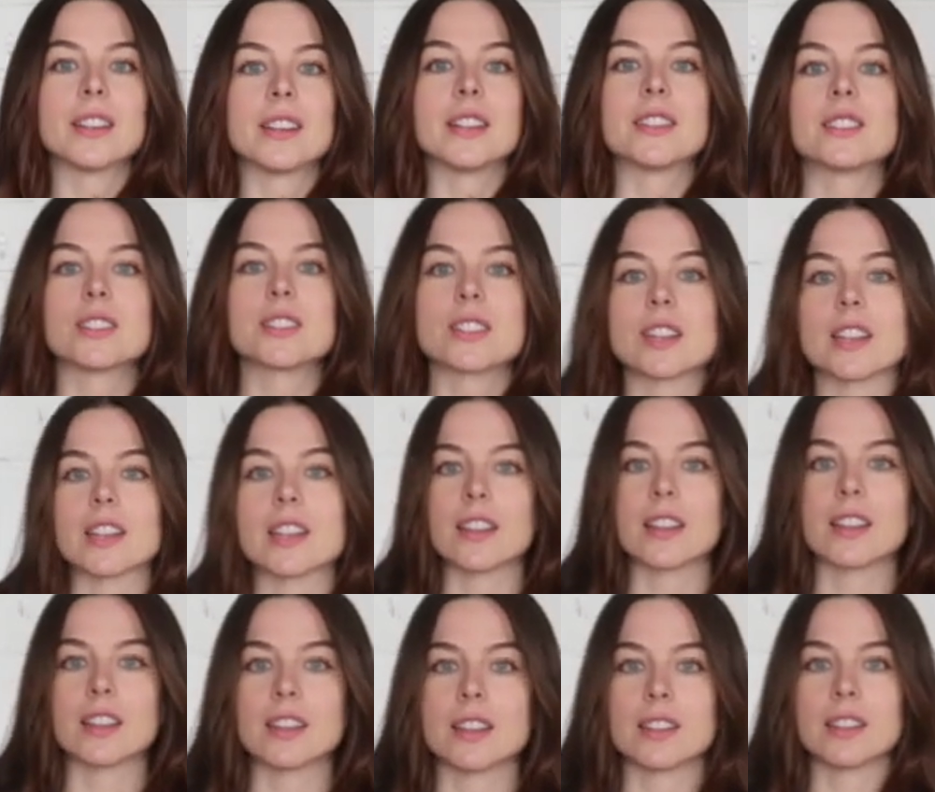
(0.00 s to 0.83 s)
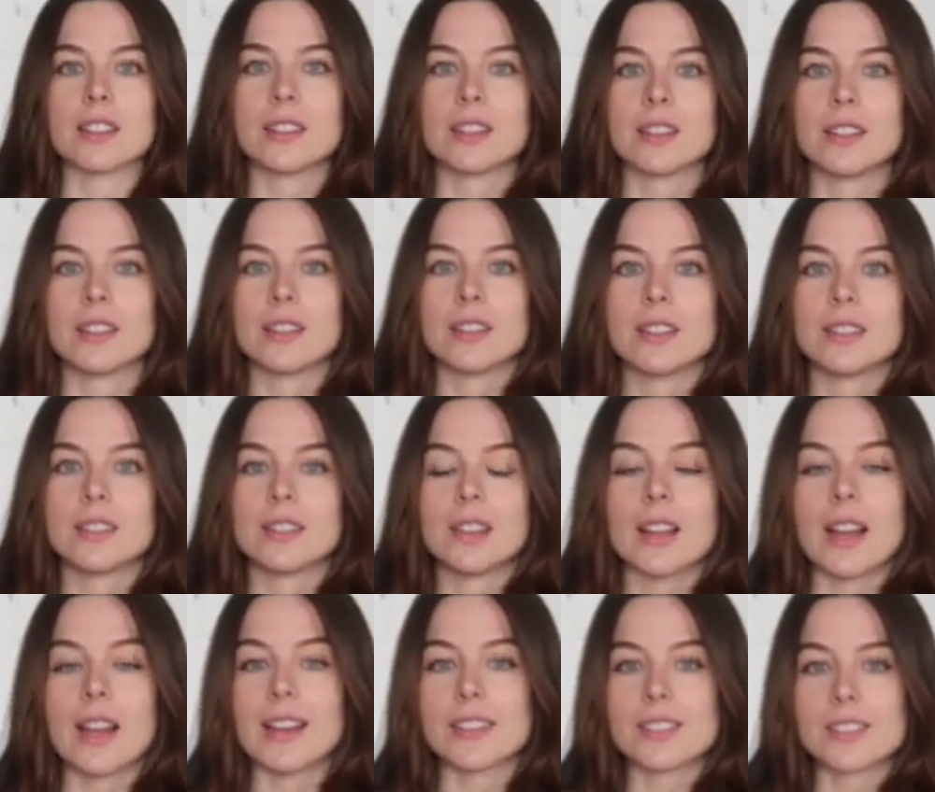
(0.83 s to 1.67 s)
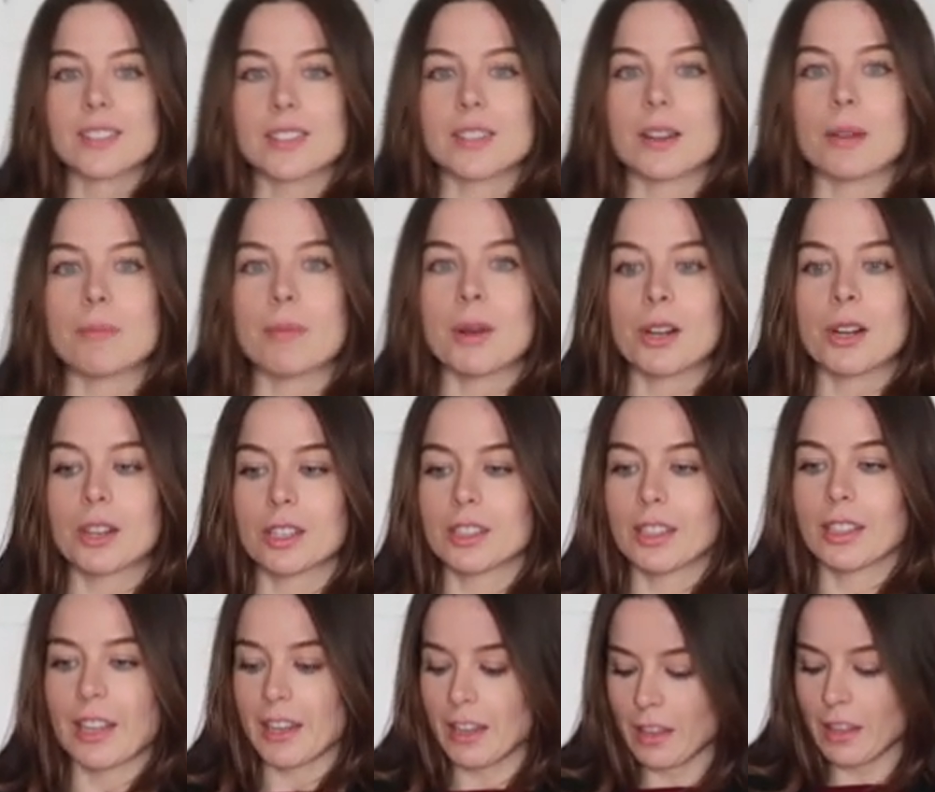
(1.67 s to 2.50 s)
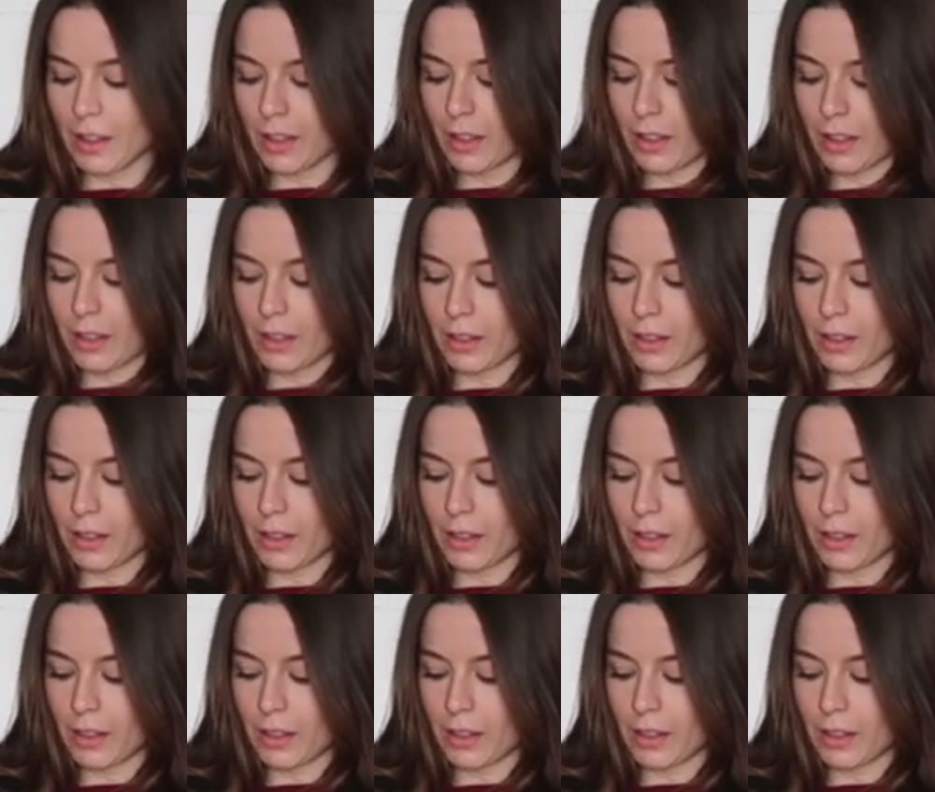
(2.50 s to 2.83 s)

It's like, it's a better length